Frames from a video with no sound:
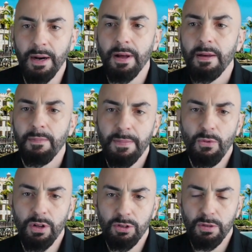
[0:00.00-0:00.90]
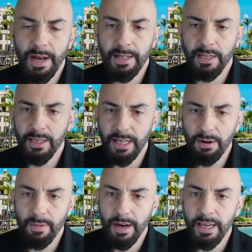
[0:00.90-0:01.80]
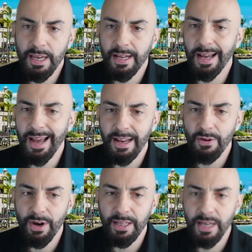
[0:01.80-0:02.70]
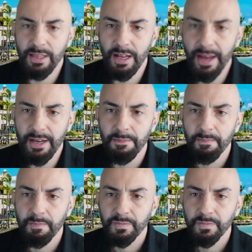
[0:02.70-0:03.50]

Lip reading: People want to spend their money in any way they like.